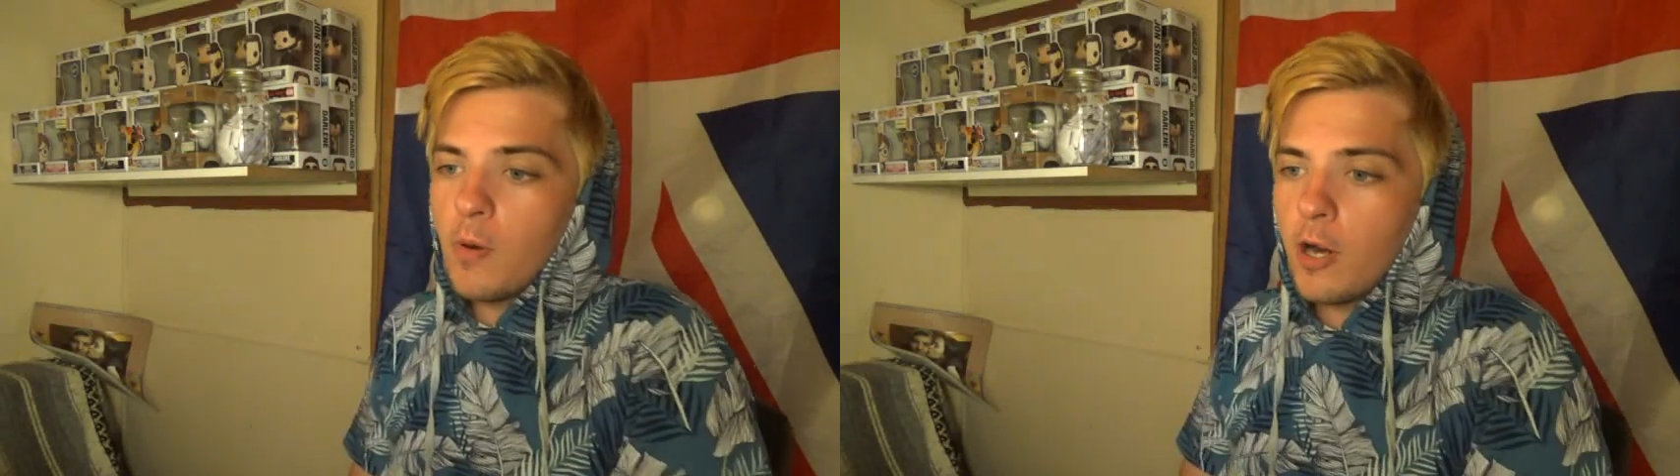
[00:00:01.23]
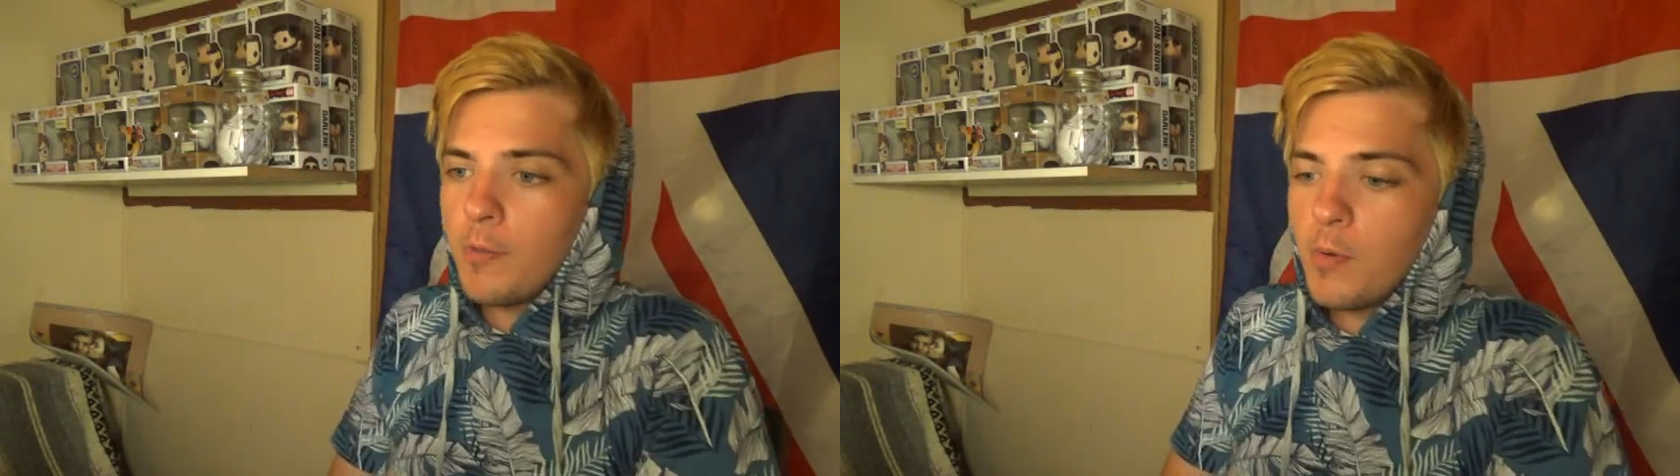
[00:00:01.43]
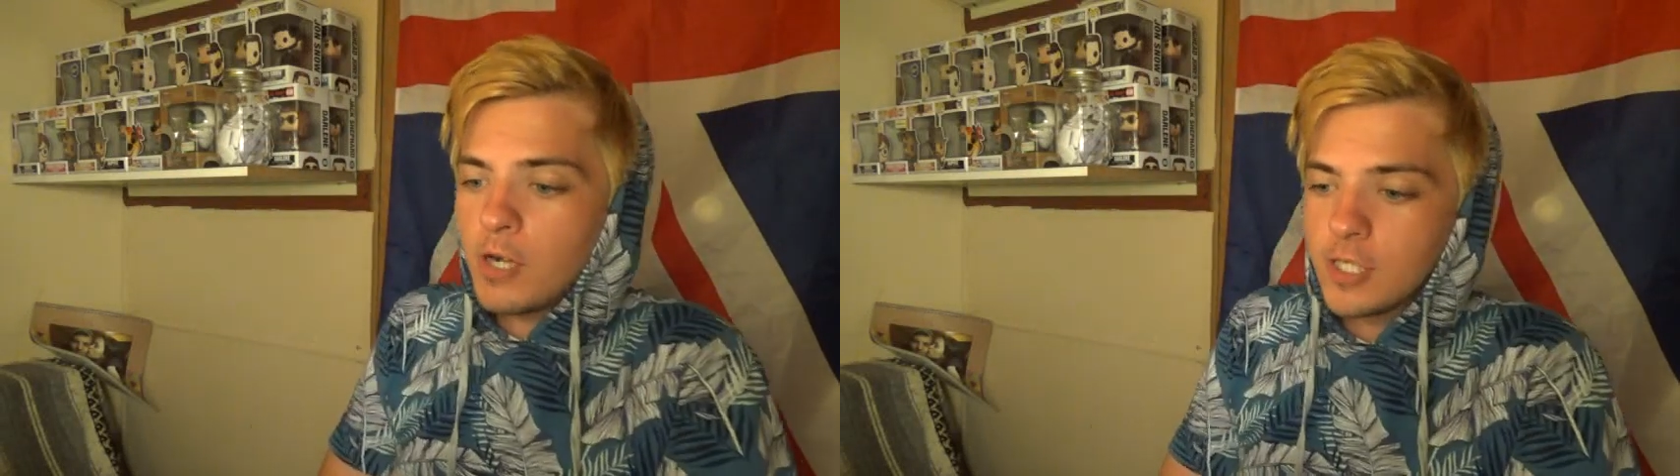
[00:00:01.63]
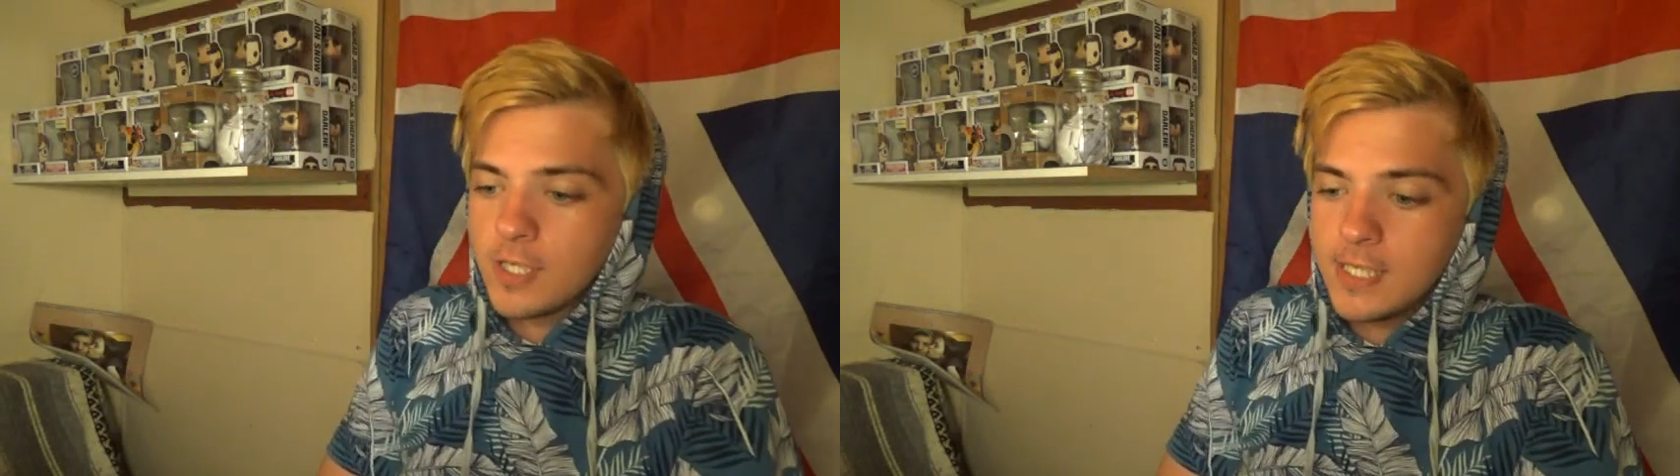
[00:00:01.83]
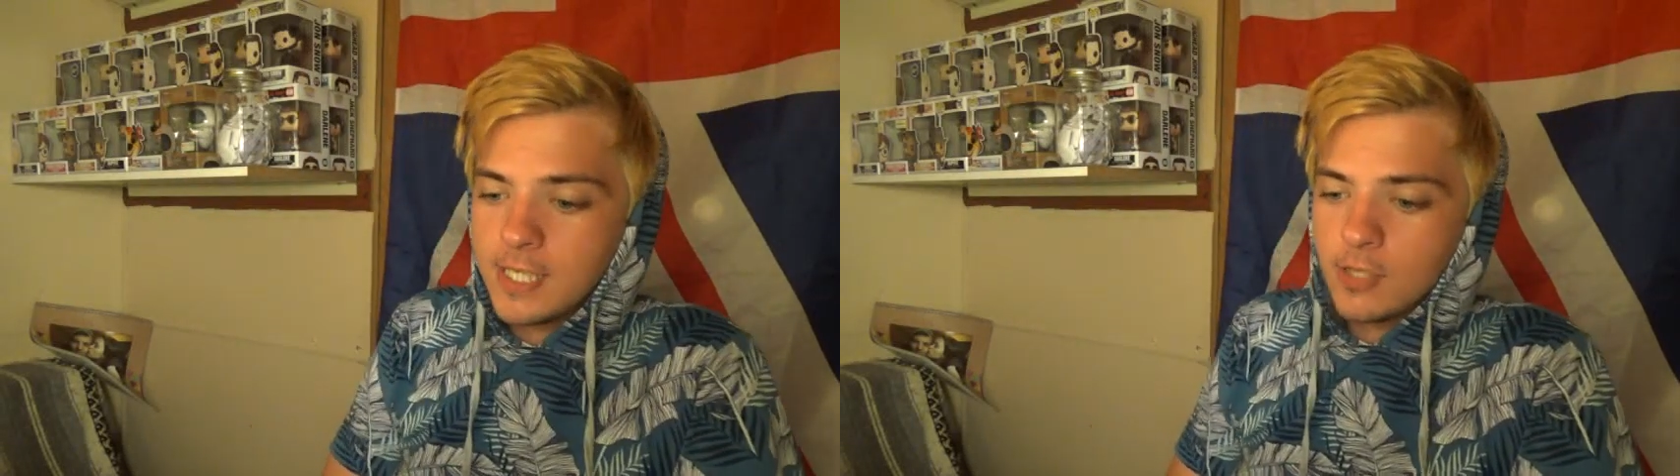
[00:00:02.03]
We're going to be watching
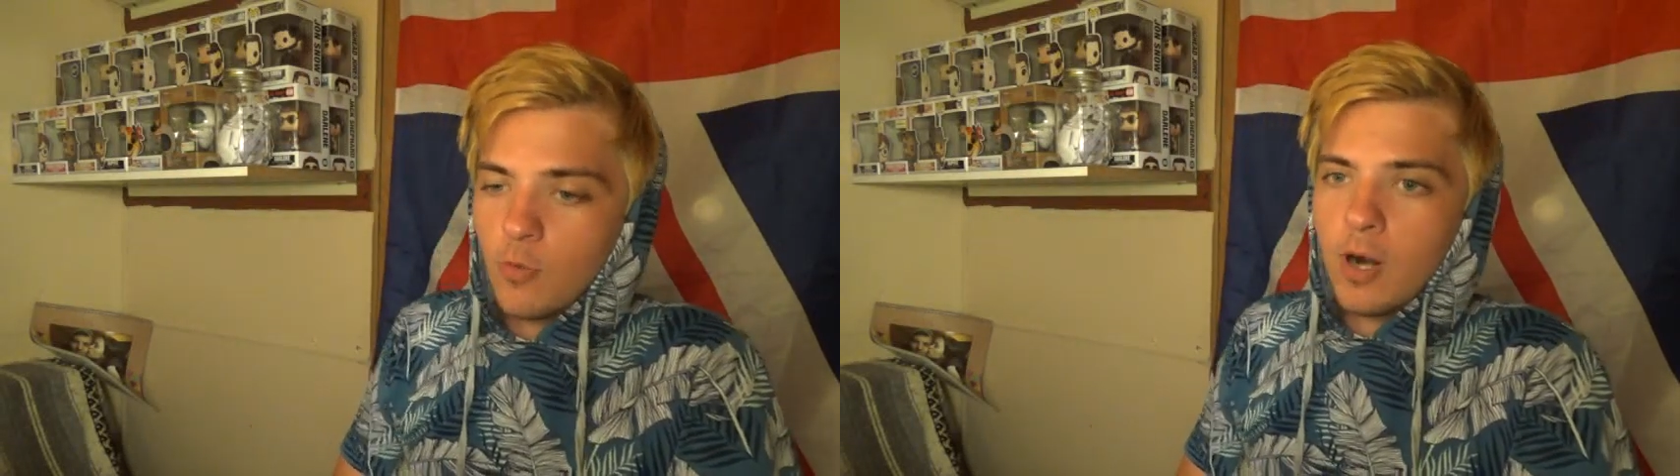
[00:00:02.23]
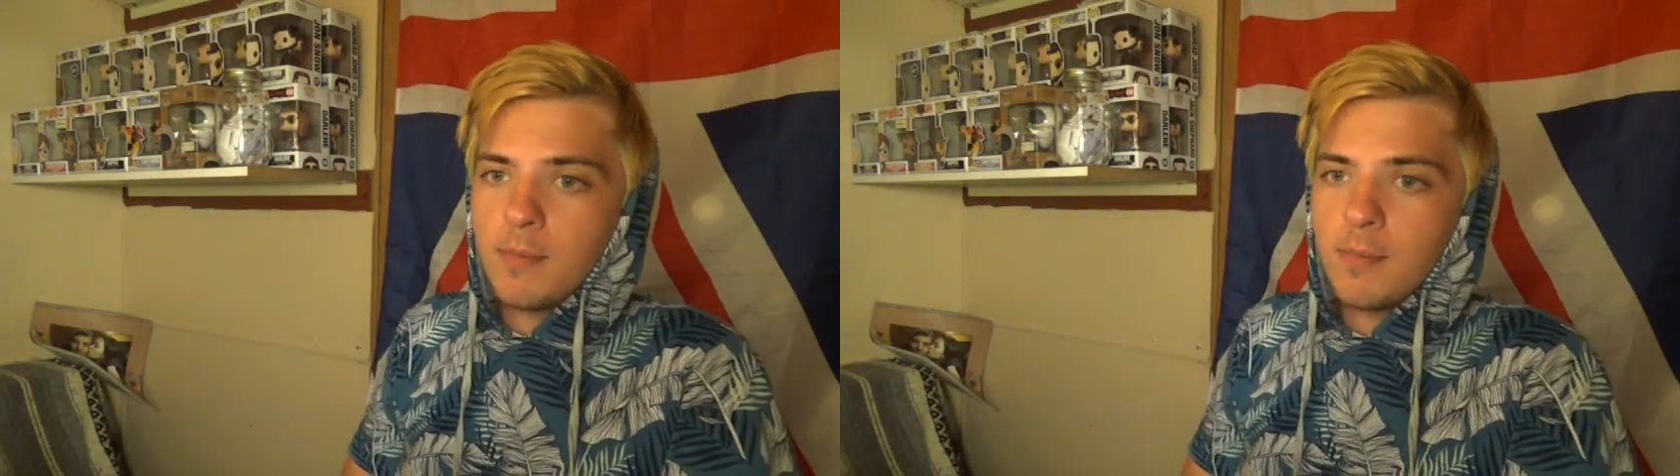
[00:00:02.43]
Season 1,